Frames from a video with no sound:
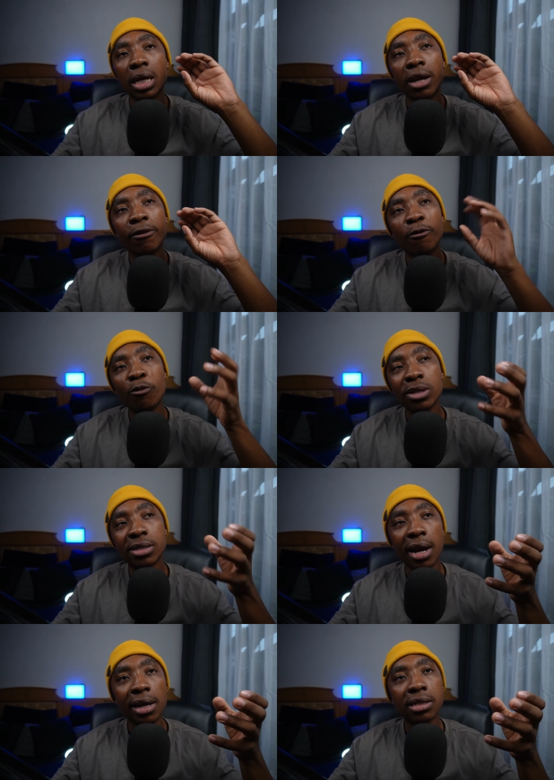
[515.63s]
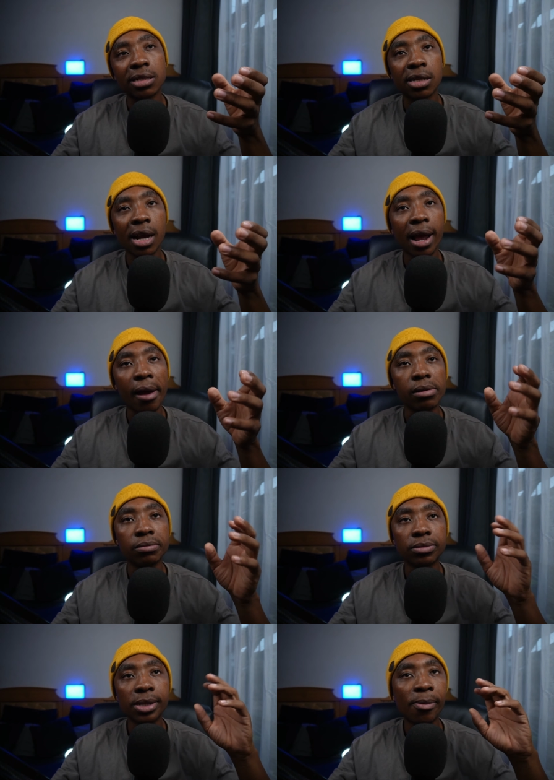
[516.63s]
If we sign a striker,
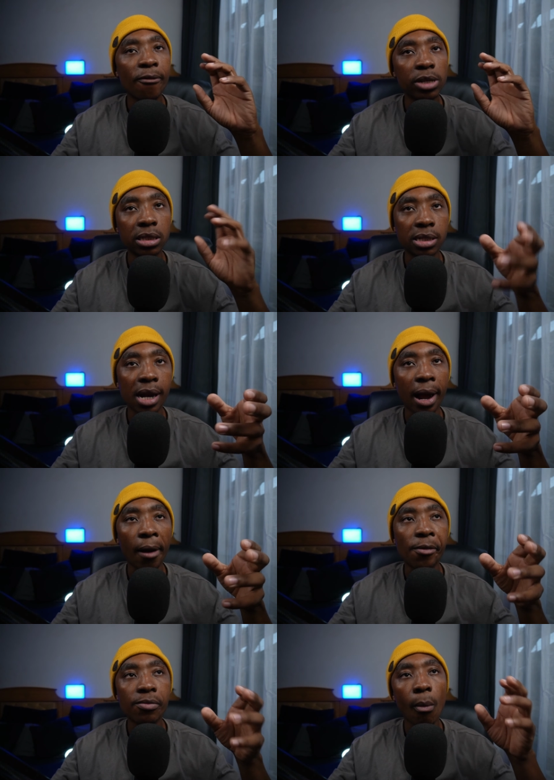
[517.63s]
a proven striker,